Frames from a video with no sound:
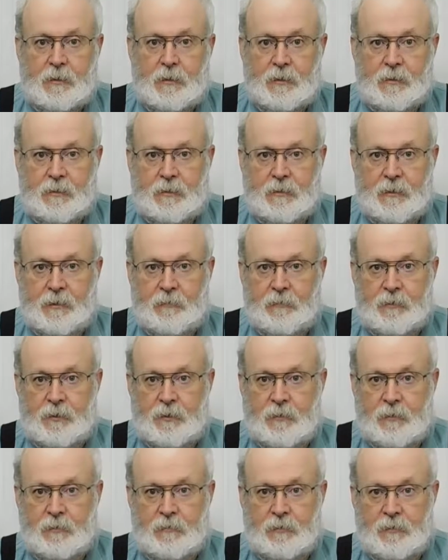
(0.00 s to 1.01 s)
and then that way
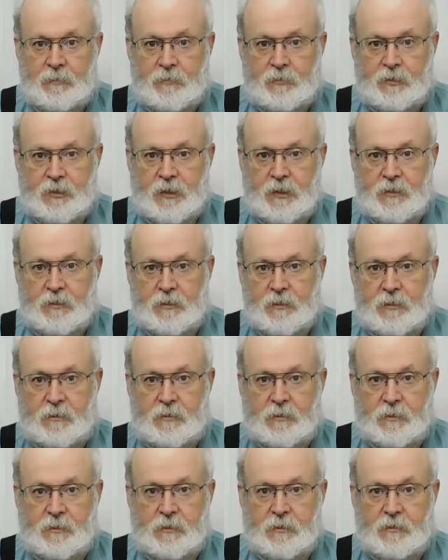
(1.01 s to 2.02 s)
there I don't have to change
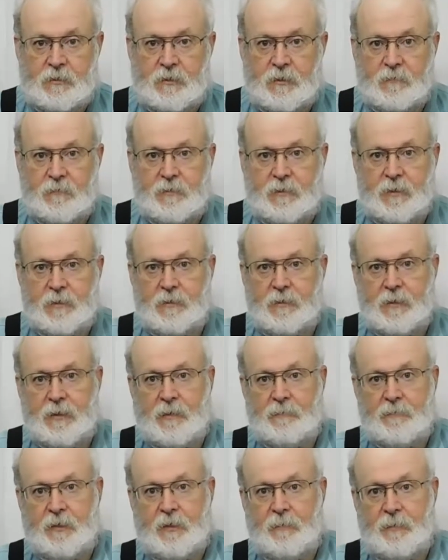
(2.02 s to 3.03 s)
anything. I just have to take the
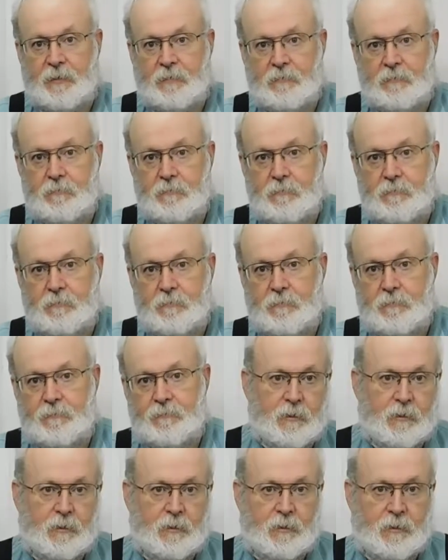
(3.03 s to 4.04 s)
laptop out
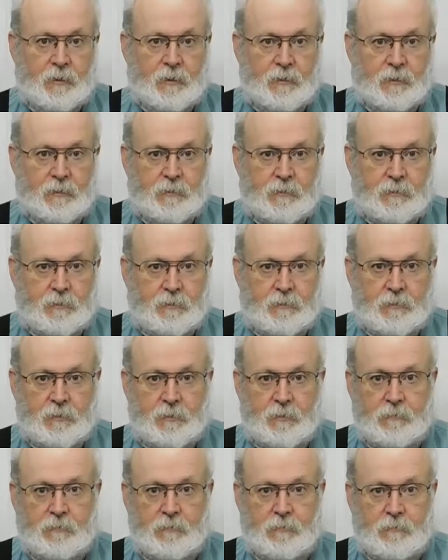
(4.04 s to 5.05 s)
and use
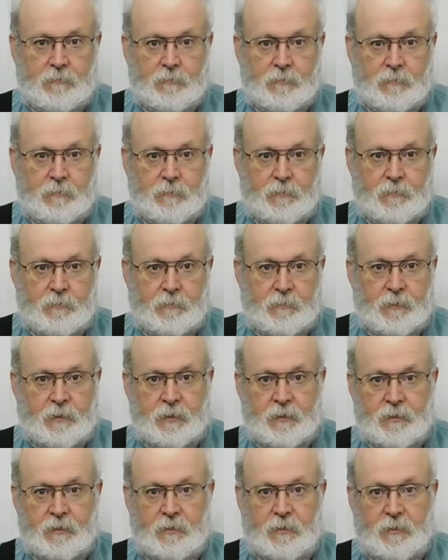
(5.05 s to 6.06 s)
it
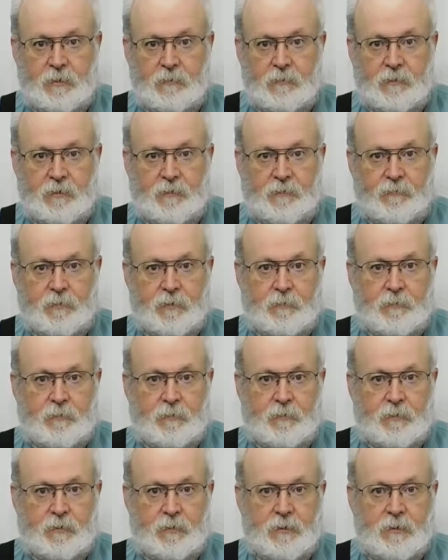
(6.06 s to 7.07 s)
like in here whenever I'm
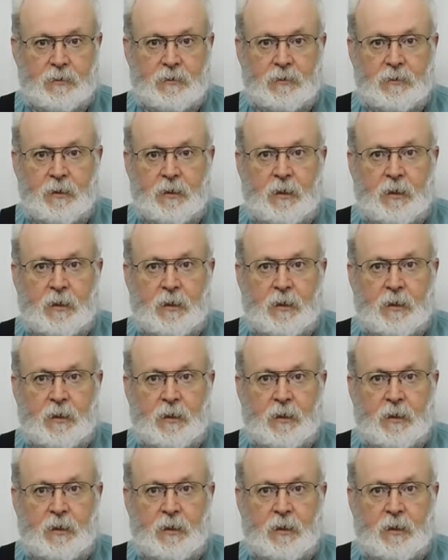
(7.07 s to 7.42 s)
doing this,